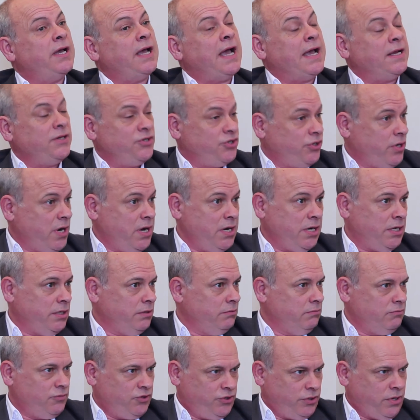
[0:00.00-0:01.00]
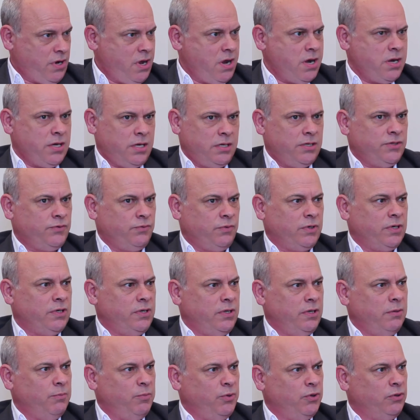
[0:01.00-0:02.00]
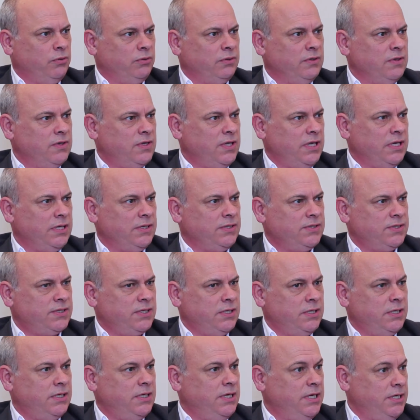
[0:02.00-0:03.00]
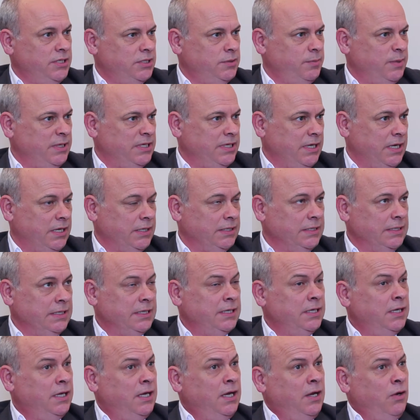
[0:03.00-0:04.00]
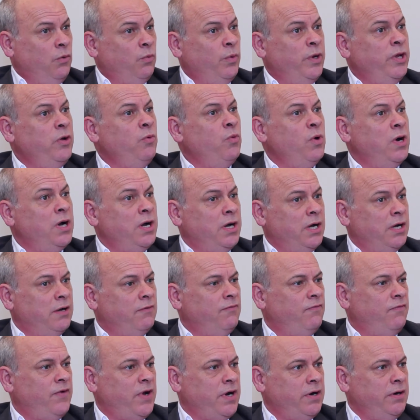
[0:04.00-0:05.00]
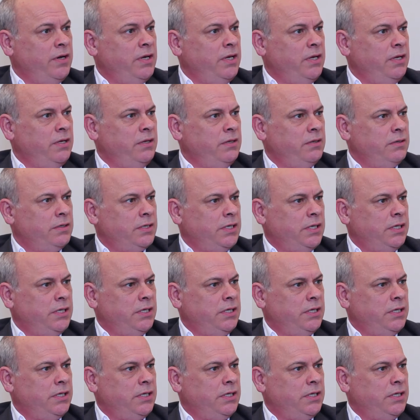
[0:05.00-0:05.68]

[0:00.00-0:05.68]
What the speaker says: and training is one of the important things that needs to be done. We were very